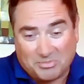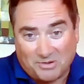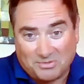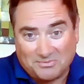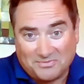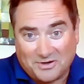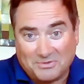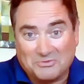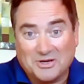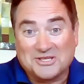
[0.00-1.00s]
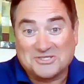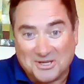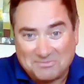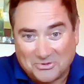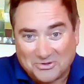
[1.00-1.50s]
problem from a real
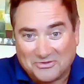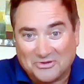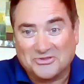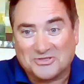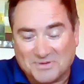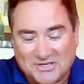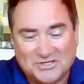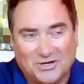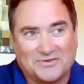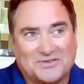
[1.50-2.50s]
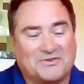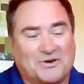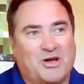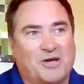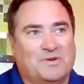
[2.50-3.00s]
estate point of view, just being selfish for a
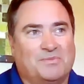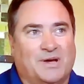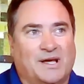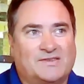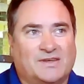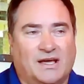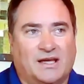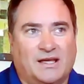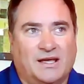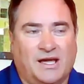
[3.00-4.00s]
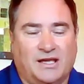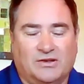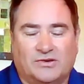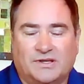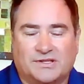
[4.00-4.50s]
moment. But hey,
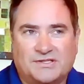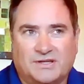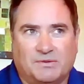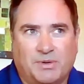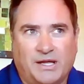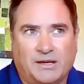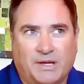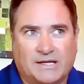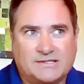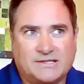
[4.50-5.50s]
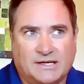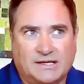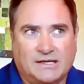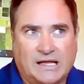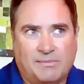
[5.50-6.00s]
look, it's never been about
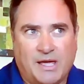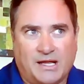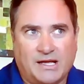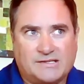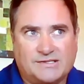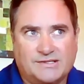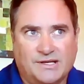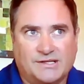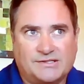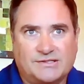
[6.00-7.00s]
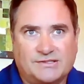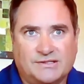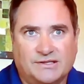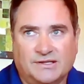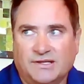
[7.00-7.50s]
us. It's
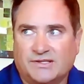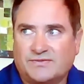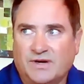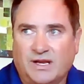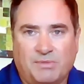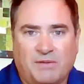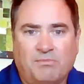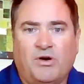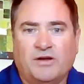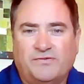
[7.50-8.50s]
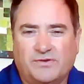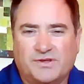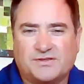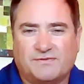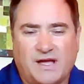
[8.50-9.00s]
really about
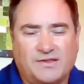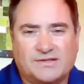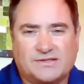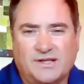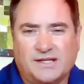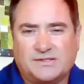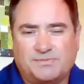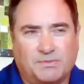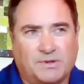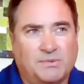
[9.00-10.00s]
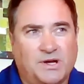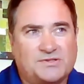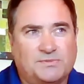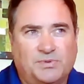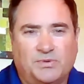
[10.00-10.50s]
mindfulness of others, and that's probably the
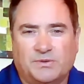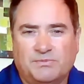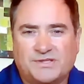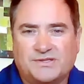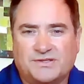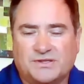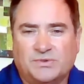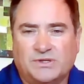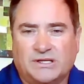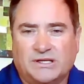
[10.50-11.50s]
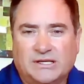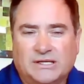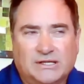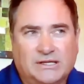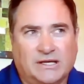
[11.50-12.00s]
most important message that we're
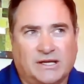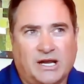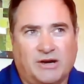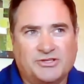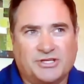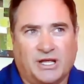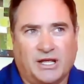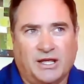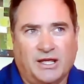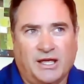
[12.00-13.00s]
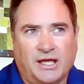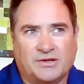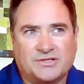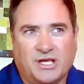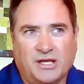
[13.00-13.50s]
encouraging
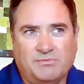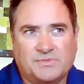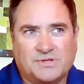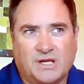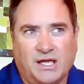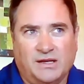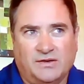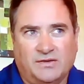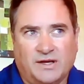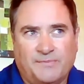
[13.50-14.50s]
our teams, and